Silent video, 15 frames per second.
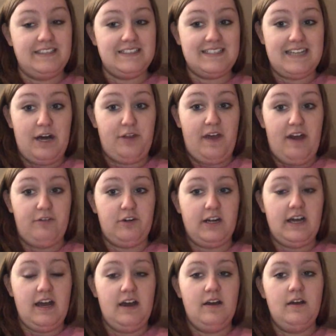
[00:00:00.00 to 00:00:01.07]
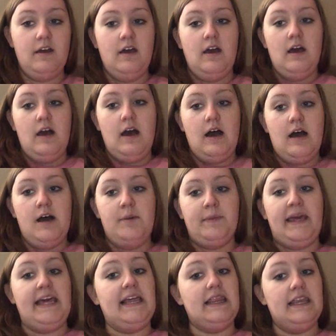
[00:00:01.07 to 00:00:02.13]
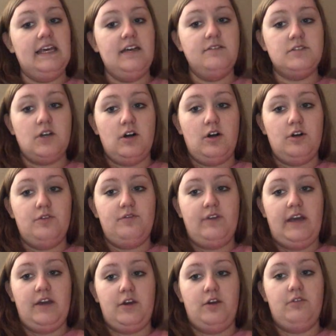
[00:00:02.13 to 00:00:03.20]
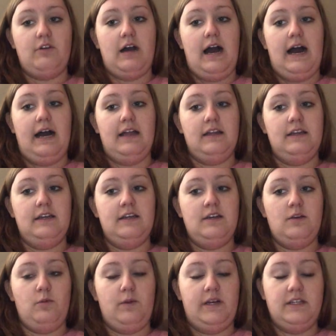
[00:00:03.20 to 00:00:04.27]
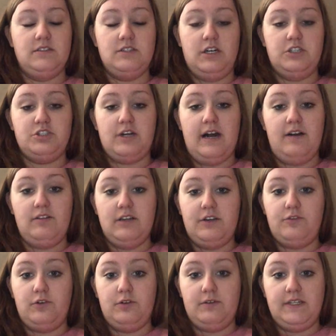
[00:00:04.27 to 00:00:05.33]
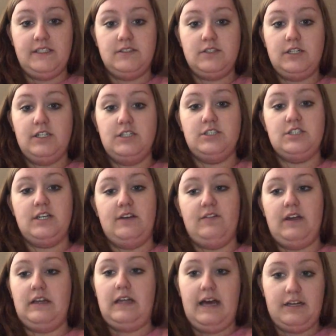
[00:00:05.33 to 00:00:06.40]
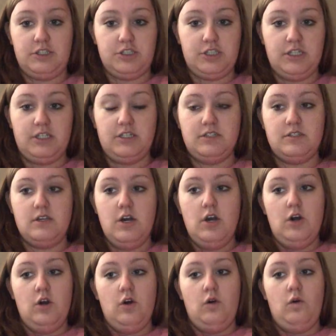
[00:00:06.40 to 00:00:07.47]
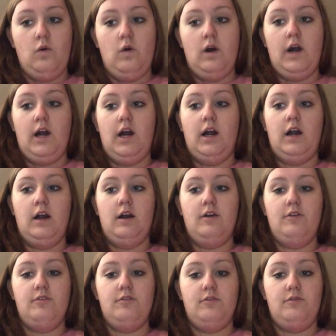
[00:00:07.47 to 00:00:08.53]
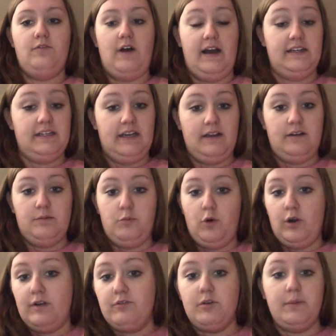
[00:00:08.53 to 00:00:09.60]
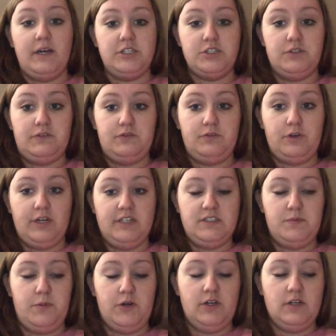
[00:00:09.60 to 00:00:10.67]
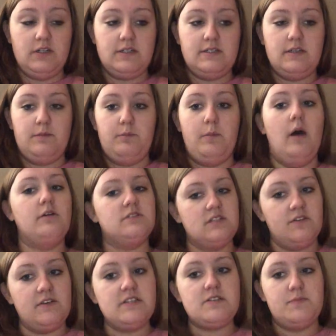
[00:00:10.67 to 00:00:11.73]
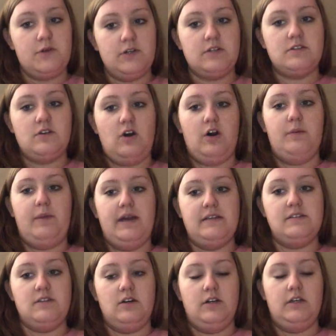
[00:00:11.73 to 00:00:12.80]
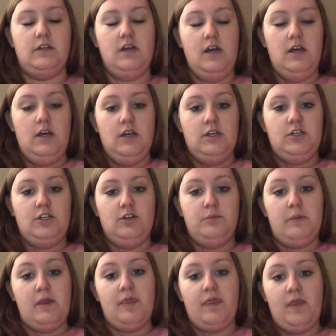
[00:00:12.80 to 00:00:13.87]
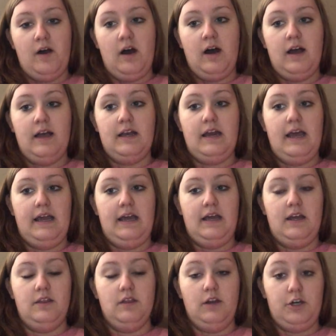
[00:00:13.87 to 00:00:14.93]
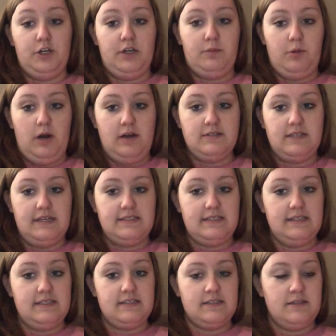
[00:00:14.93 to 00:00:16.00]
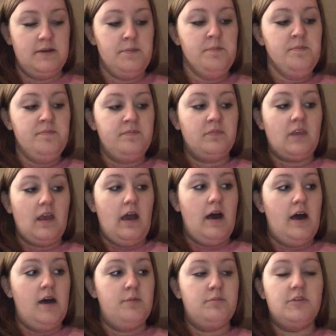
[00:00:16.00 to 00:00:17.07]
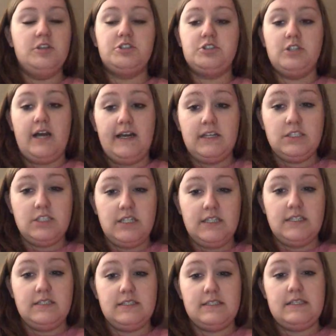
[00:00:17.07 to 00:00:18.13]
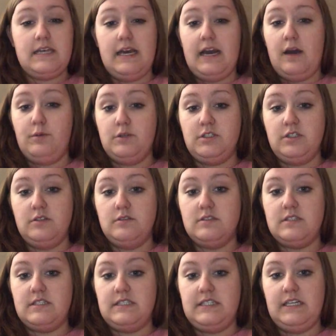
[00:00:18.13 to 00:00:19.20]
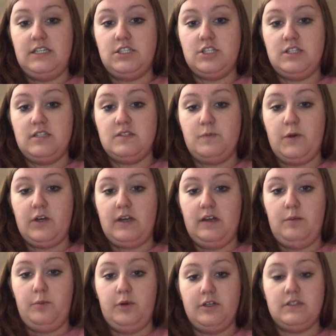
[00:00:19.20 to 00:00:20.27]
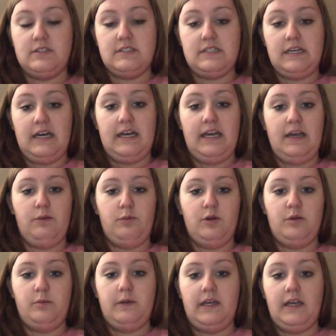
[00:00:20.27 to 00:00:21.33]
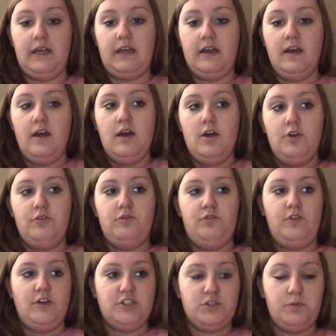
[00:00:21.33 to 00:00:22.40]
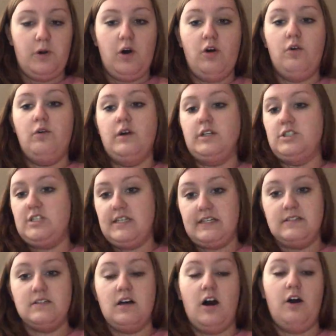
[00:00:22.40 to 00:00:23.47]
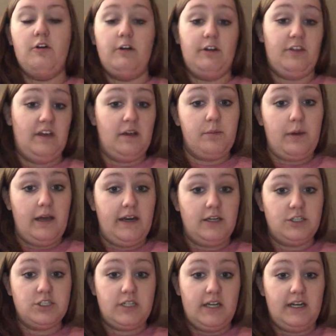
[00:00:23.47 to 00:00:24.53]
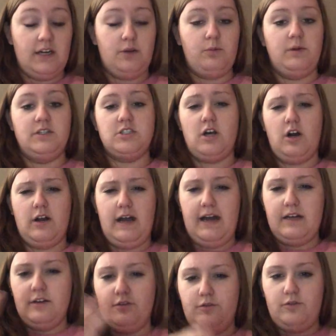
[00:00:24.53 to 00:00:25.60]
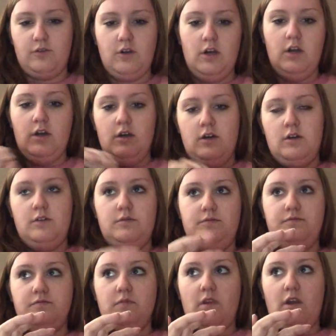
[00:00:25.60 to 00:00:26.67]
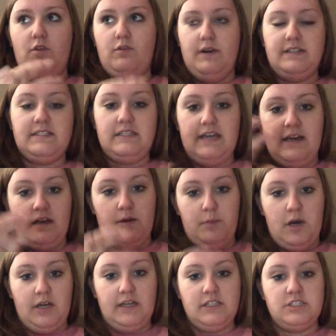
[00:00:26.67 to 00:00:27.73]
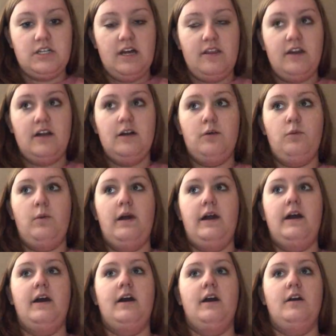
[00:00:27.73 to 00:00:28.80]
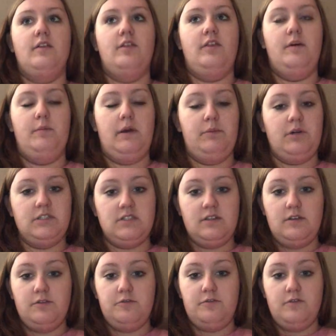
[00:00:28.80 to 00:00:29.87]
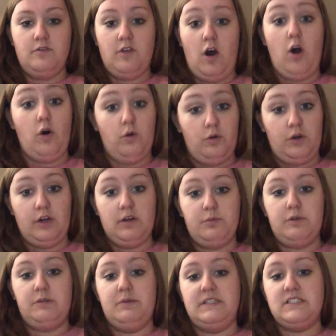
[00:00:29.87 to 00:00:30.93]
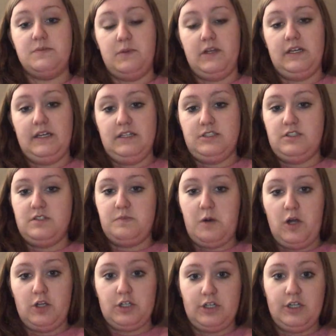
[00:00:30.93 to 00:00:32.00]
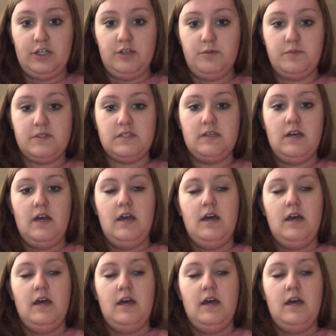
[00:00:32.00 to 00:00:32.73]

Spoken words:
South Africa. He lives on Vancouver Island when he's not traveling for research, giving lectures, or finding more information for his books. Most of his books are based on human thought and learning processes. The strategies that I would use to teach this book in a book study would be fishbowl or jigsaw or think, pay, or share, which all kind of resonate among each other, where the members of the whole group would be split into smaller groups.